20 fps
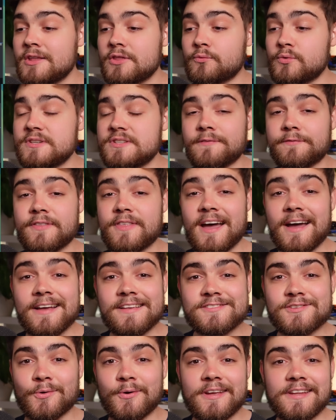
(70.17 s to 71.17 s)
The reason for that
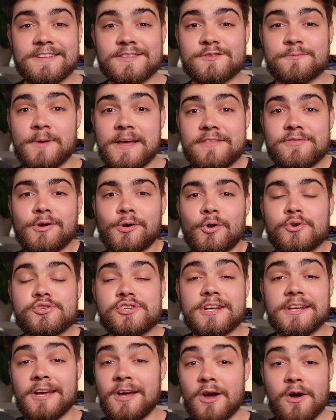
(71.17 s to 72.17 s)
is so I can explain the
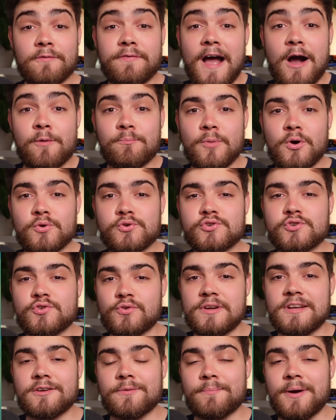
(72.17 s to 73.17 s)
logic of how most
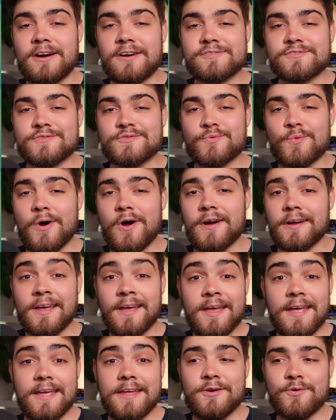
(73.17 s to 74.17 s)
string comparisons work
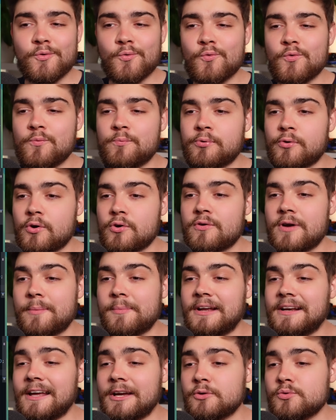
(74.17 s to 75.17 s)
in all
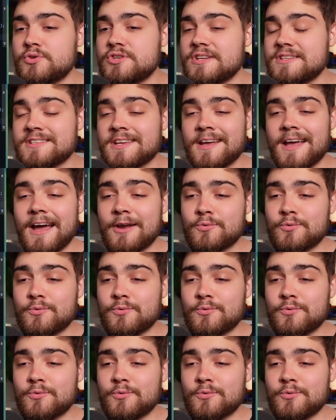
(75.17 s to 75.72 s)
programming languages,